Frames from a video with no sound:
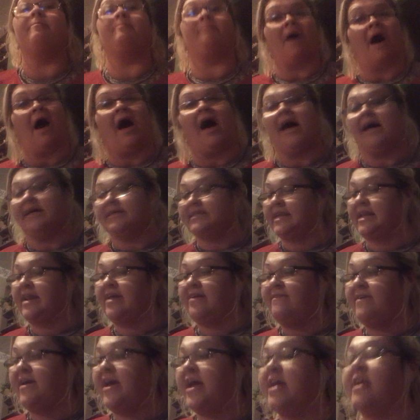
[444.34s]

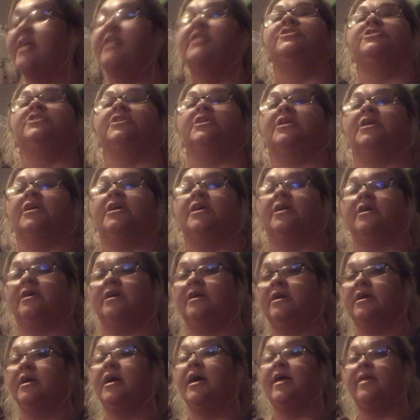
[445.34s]
positive
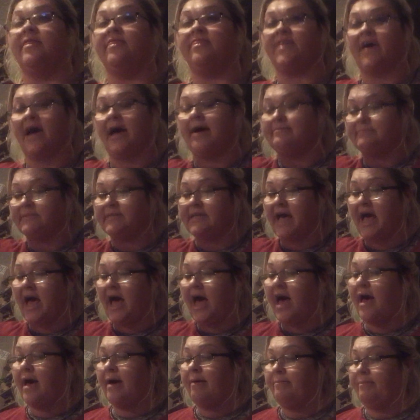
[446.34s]
integer. Thumbs
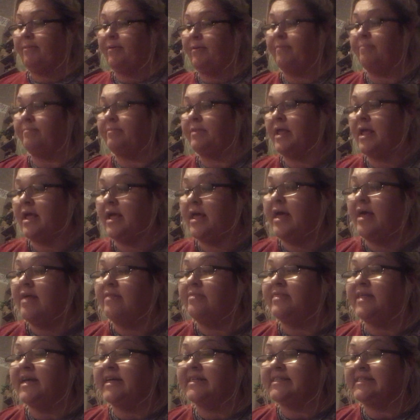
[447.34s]
up.
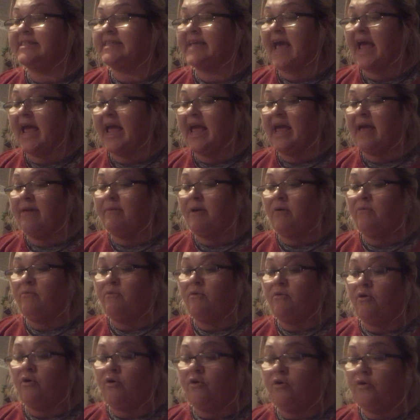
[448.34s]
The same
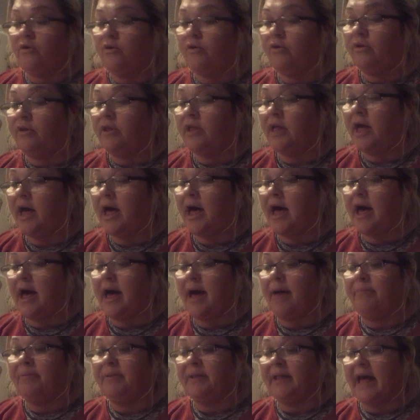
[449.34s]
rule
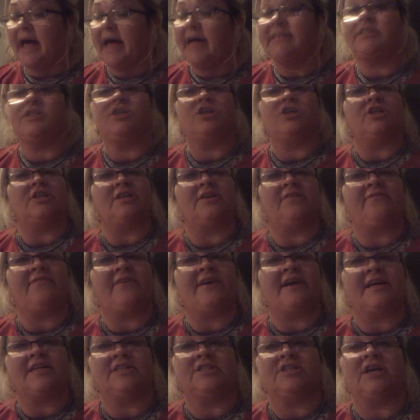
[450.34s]
applies to
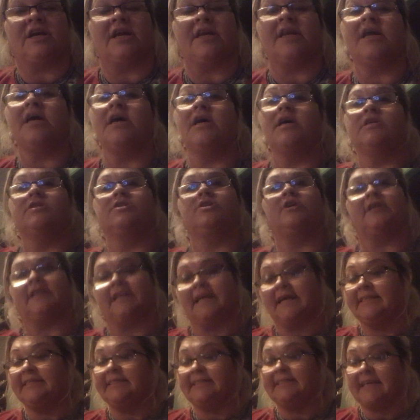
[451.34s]
division. So
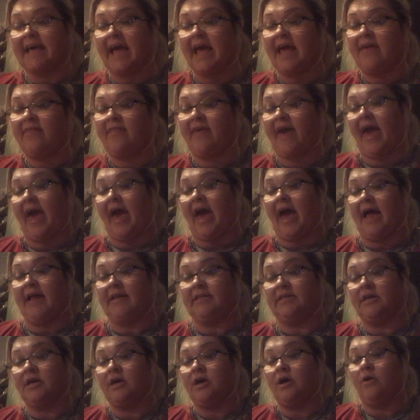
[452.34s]
let's say
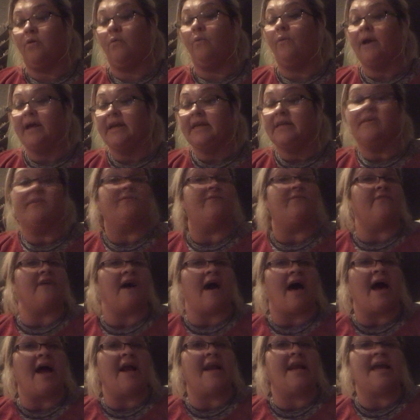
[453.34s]
that. When
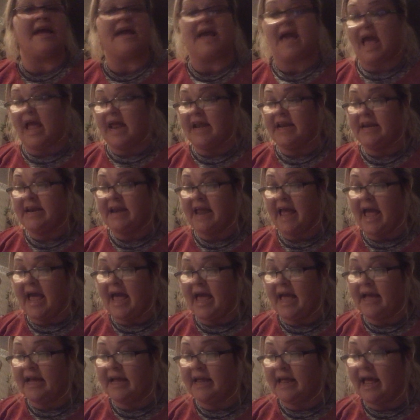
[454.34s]
dividing a
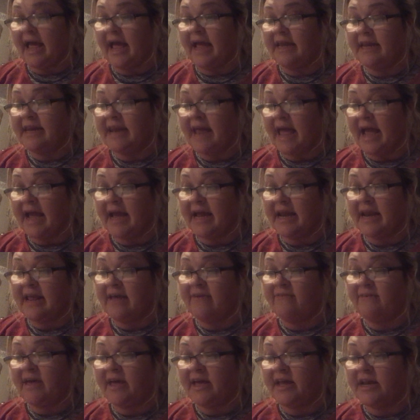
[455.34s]

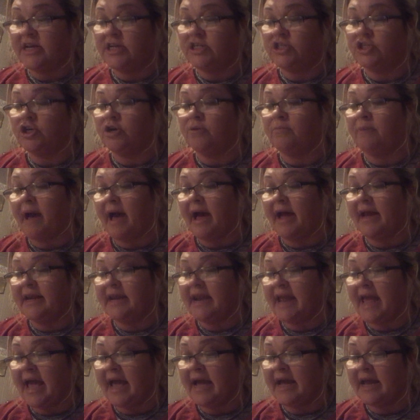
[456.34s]
negative integer by a
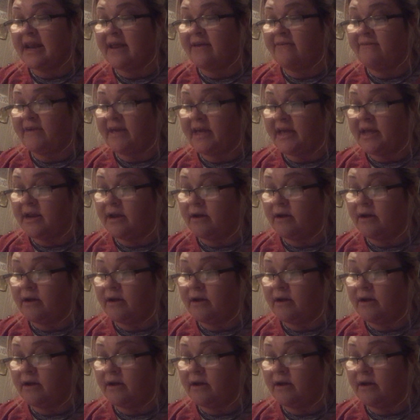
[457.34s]
negative